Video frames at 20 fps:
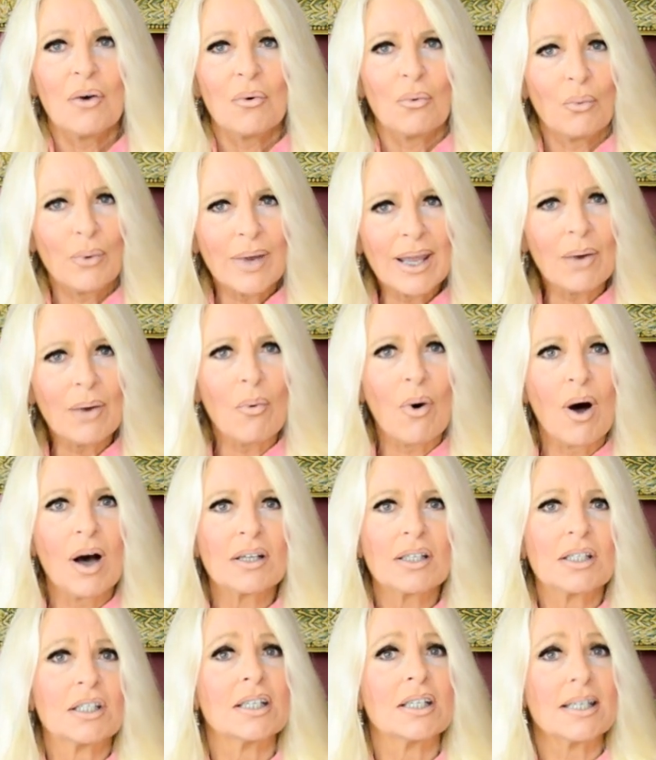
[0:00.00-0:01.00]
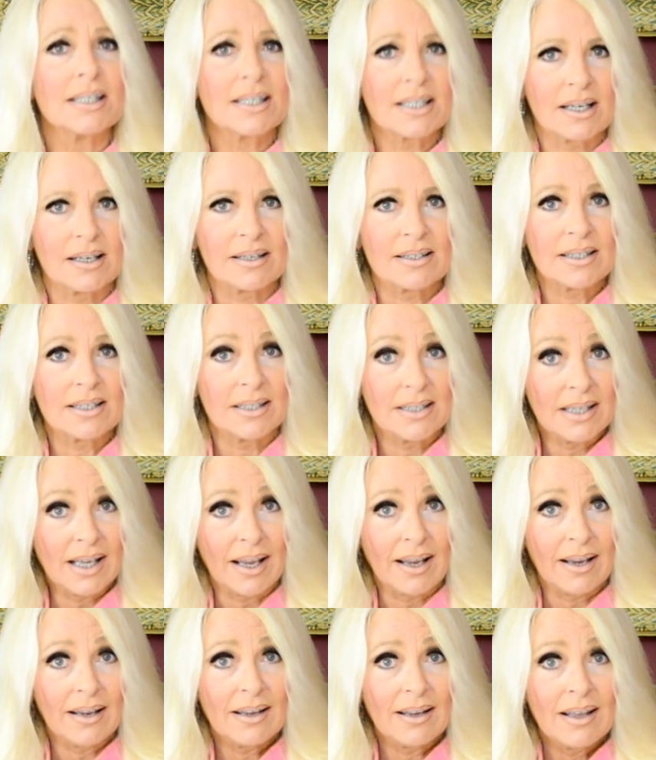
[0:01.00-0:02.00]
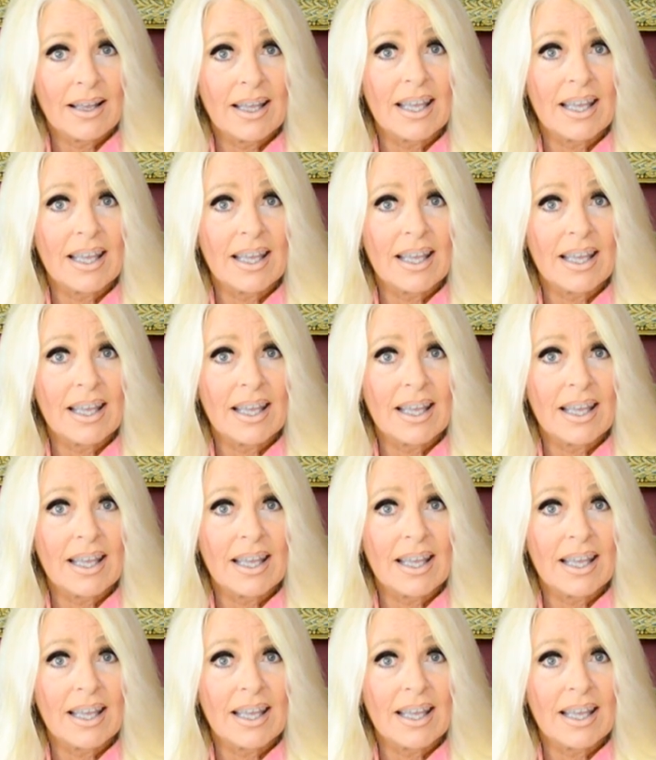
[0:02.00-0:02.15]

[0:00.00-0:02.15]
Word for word: We want to discuss today